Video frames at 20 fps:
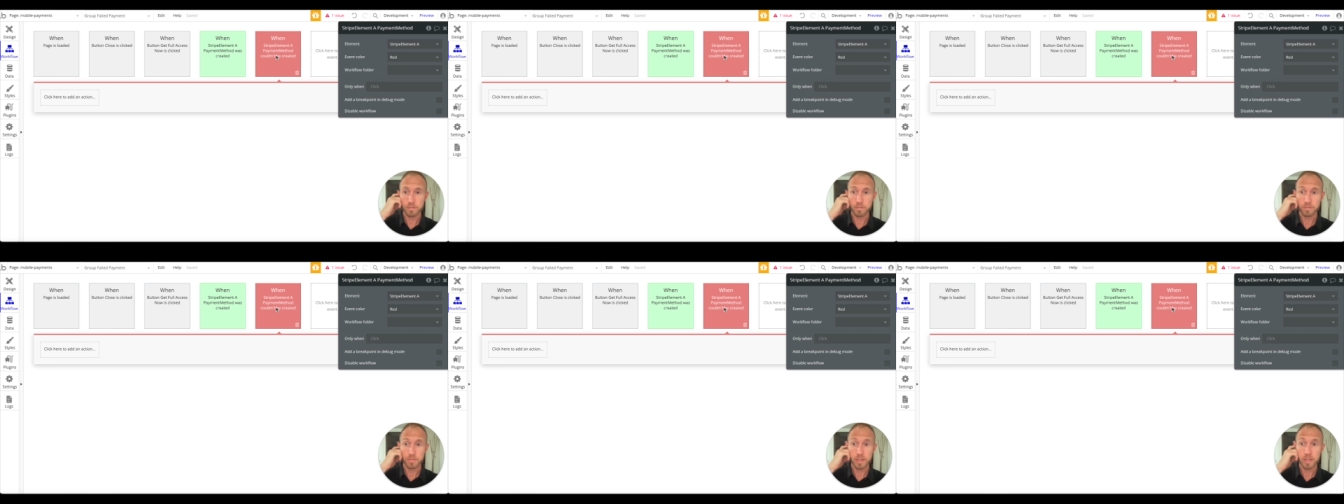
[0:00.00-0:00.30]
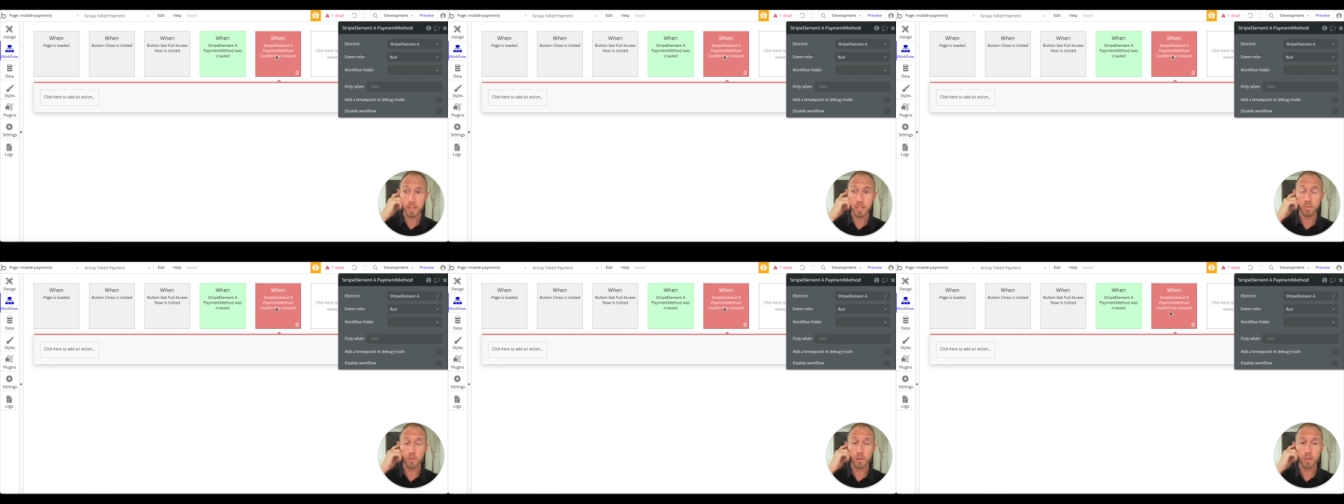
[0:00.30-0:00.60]

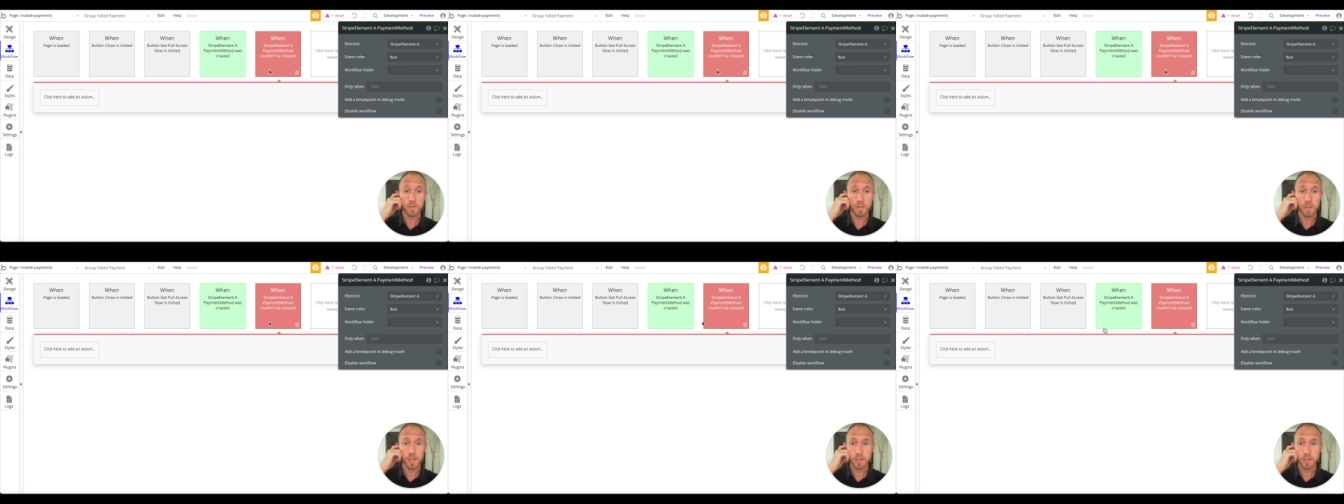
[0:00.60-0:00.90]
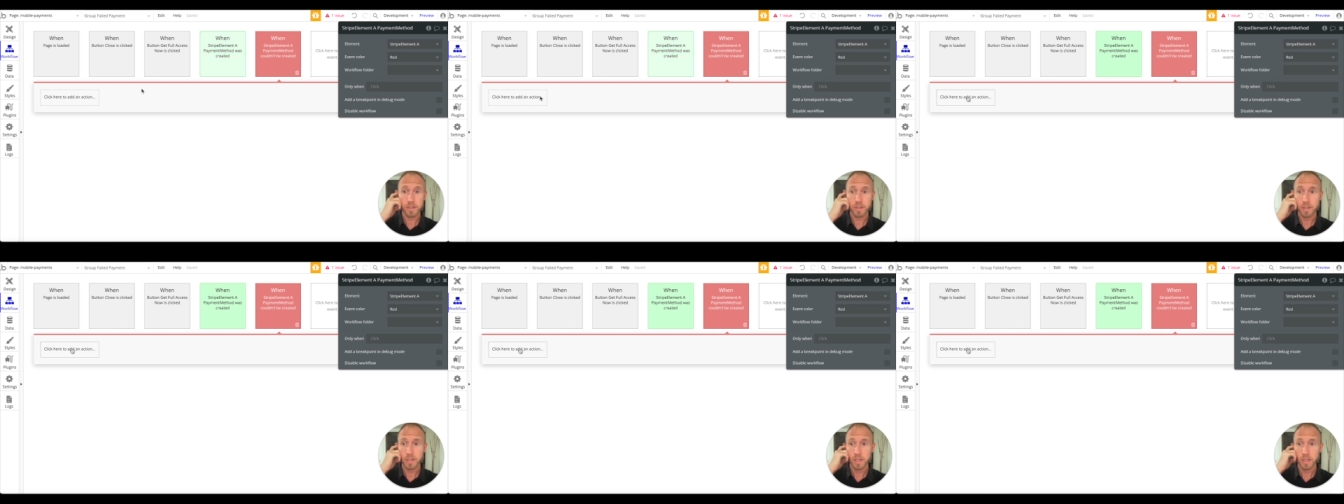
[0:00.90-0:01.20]
didn't work for
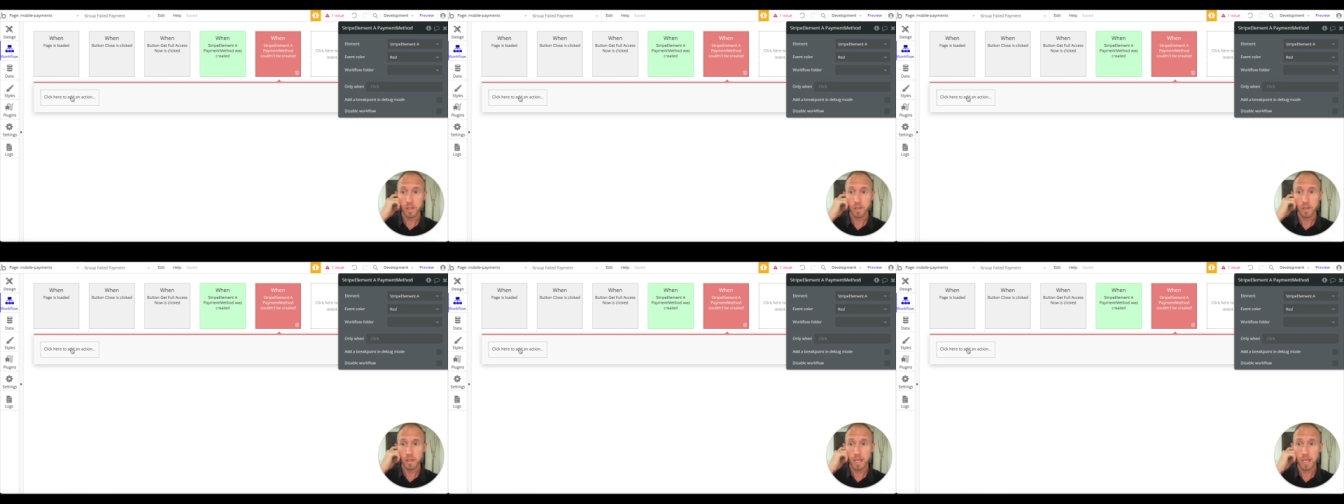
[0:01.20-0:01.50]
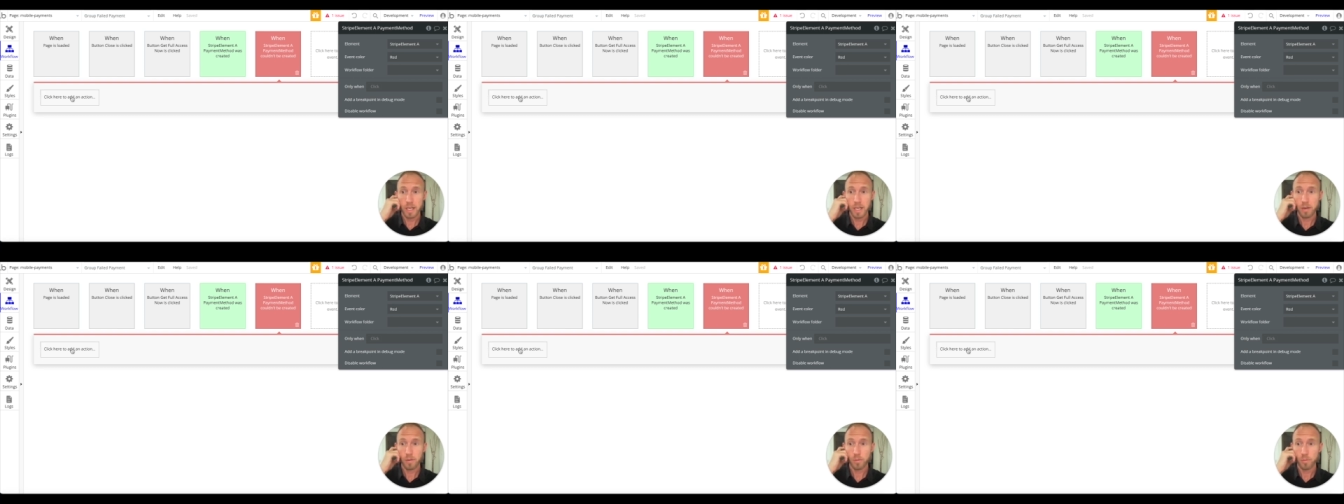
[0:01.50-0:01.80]
us.
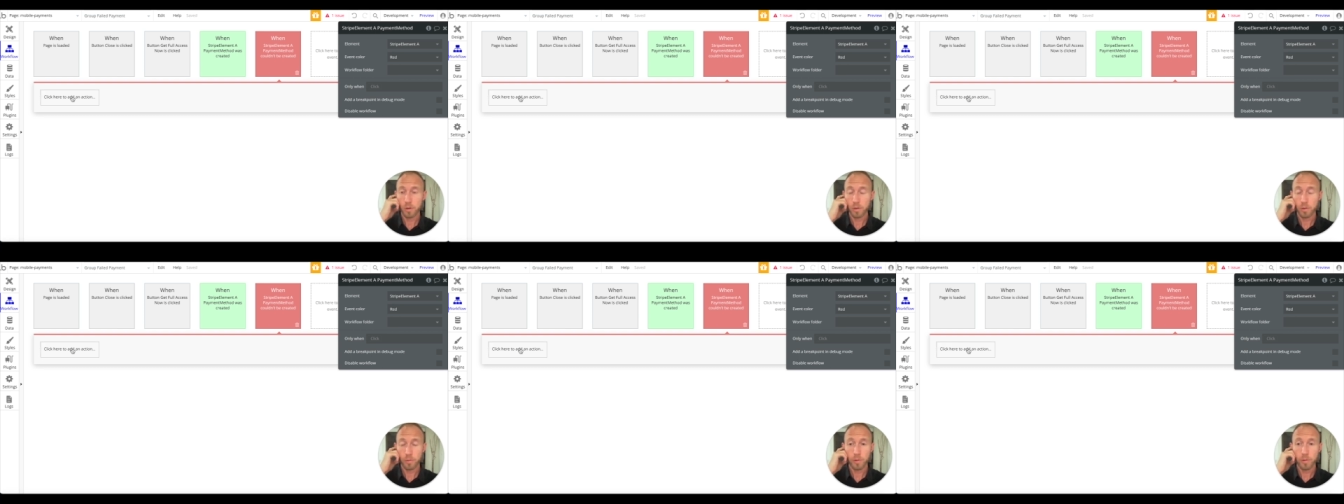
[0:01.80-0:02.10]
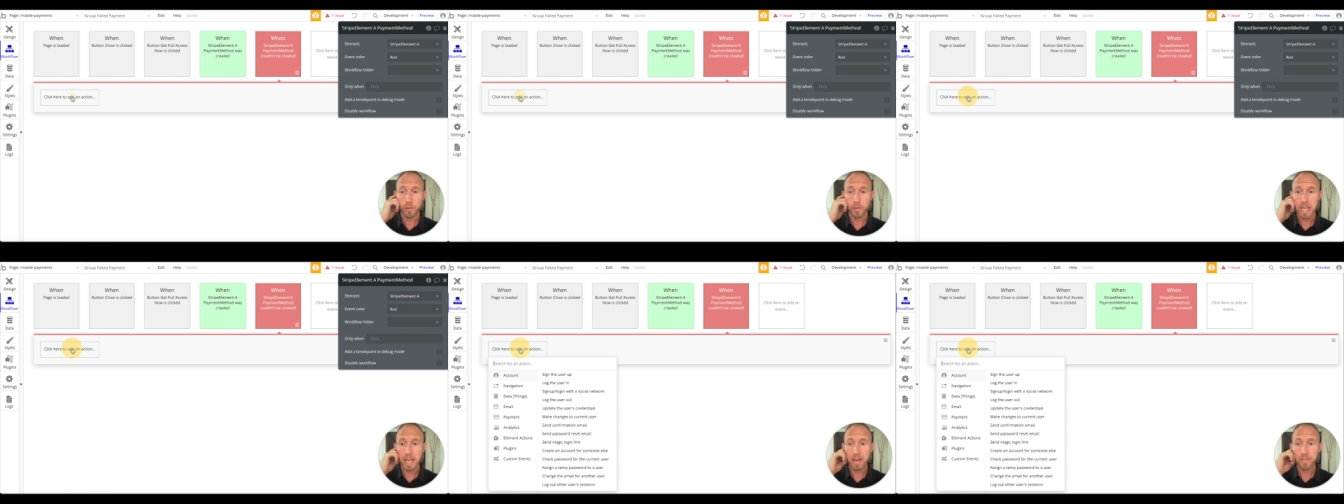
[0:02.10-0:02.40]
Uh, what do we
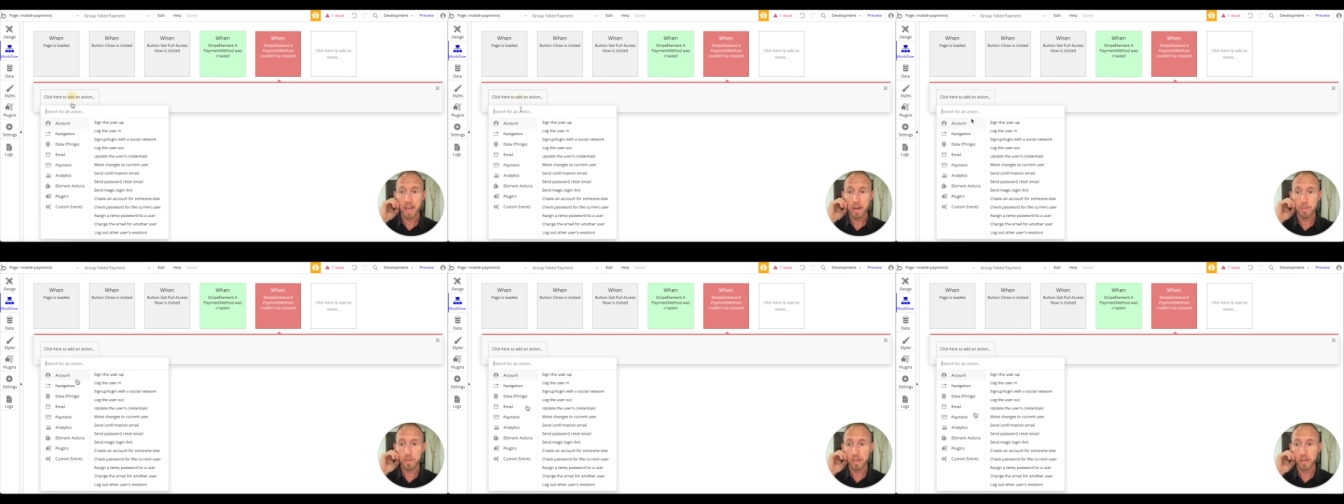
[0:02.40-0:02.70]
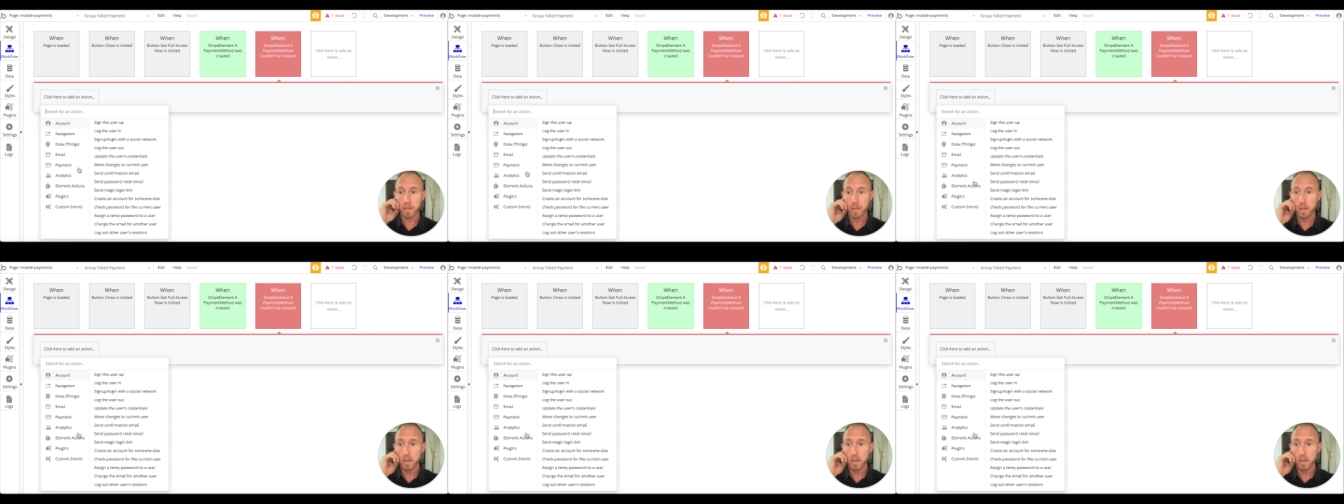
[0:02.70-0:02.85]
want to have happen?